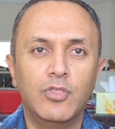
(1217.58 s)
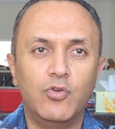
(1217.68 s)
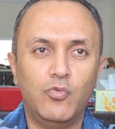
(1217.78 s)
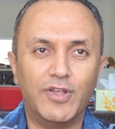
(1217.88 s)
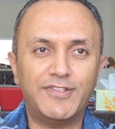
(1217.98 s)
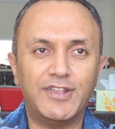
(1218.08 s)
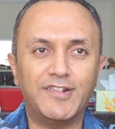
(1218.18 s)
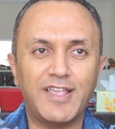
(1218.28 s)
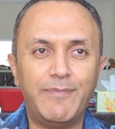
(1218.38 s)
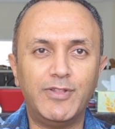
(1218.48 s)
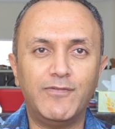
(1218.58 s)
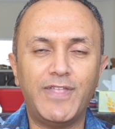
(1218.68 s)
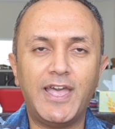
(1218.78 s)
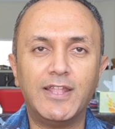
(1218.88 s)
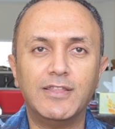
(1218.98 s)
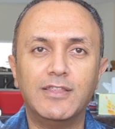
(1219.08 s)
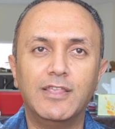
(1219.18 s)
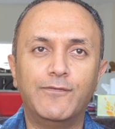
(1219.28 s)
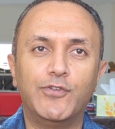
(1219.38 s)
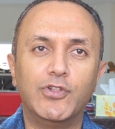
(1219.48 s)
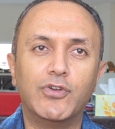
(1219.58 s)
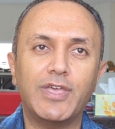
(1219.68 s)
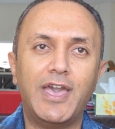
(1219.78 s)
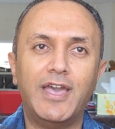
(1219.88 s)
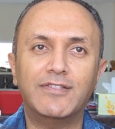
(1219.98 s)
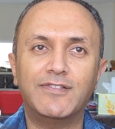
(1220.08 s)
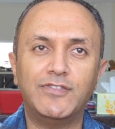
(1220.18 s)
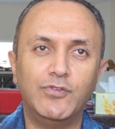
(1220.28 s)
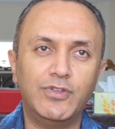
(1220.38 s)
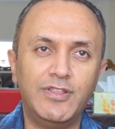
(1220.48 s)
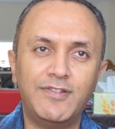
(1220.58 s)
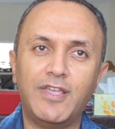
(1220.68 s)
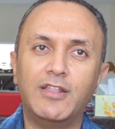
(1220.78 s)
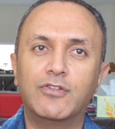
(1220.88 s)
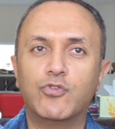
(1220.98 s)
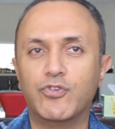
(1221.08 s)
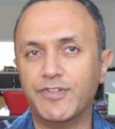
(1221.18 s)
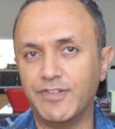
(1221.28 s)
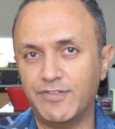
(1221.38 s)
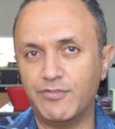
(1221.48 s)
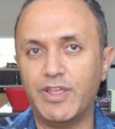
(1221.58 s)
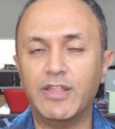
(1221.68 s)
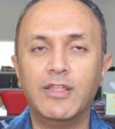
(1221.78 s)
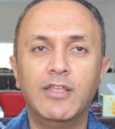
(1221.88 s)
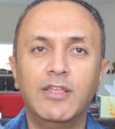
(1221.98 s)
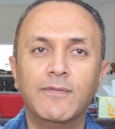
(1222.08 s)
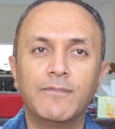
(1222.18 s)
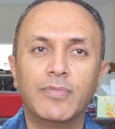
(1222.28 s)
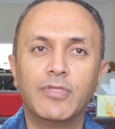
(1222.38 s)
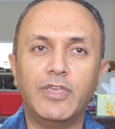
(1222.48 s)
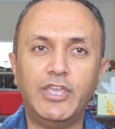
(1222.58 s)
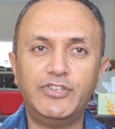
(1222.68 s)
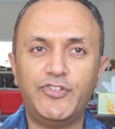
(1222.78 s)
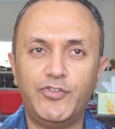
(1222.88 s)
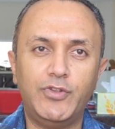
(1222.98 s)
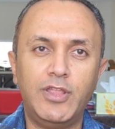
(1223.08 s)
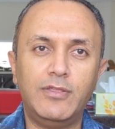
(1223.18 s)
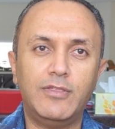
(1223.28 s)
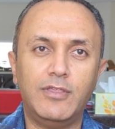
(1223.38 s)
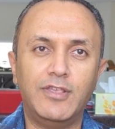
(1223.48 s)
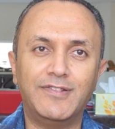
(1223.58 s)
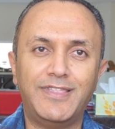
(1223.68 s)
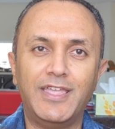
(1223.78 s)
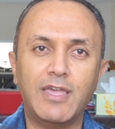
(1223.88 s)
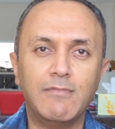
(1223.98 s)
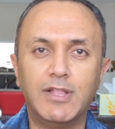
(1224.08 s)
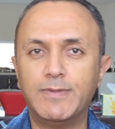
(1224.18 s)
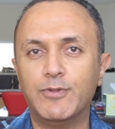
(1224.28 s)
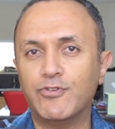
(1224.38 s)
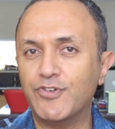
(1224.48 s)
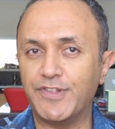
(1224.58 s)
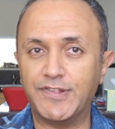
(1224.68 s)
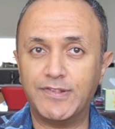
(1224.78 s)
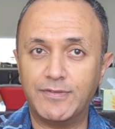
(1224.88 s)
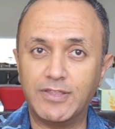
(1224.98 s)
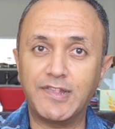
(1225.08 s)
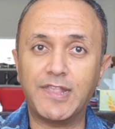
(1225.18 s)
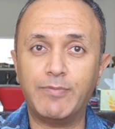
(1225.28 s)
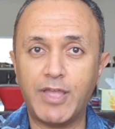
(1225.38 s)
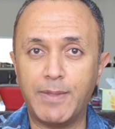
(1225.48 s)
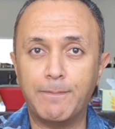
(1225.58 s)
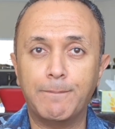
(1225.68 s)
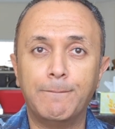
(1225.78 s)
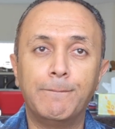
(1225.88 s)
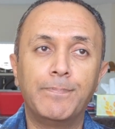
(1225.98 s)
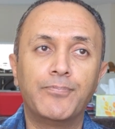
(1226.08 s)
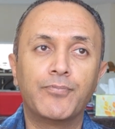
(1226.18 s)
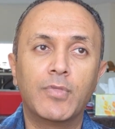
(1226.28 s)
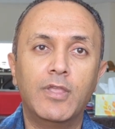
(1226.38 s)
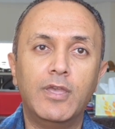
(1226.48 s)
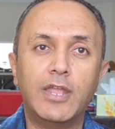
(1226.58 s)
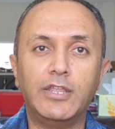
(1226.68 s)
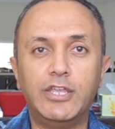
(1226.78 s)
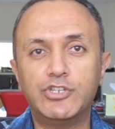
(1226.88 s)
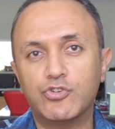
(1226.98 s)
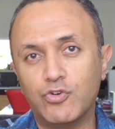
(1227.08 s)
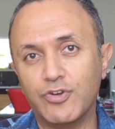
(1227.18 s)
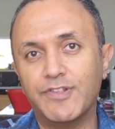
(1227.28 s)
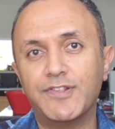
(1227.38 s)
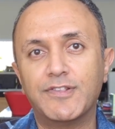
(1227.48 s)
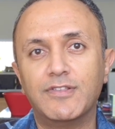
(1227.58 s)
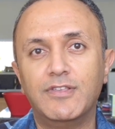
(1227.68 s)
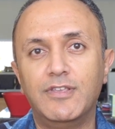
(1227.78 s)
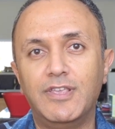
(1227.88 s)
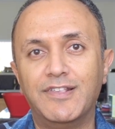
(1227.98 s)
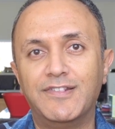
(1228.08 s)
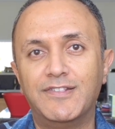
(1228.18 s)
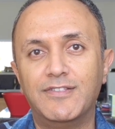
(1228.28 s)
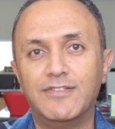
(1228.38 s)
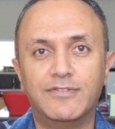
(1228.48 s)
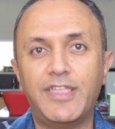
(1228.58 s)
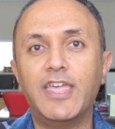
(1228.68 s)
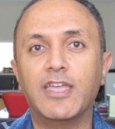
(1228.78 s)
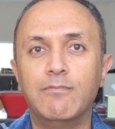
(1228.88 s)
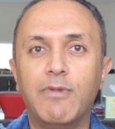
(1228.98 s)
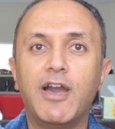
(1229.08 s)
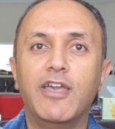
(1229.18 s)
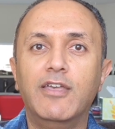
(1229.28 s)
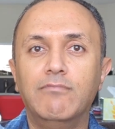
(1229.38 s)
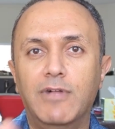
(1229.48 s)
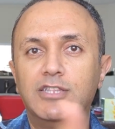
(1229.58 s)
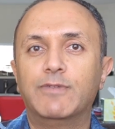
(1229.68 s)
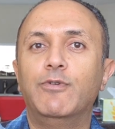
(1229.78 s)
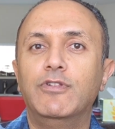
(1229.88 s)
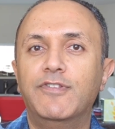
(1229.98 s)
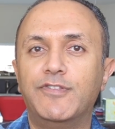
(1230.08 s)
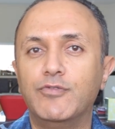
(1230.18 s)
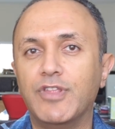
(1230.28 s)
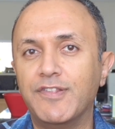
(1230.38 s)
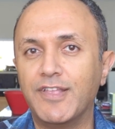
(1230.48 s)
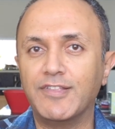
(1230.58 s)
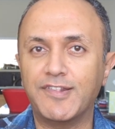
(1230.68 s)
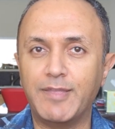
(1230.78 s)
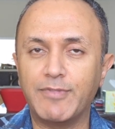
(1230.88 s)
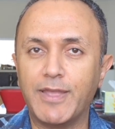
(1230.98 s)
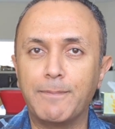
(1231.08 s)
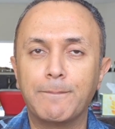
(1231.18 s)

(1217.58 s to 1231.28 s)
What's an example of that? If you look at students and courses, right? Each student is taking multiple courses at the same time. And each course is taken by multiple students at the same time.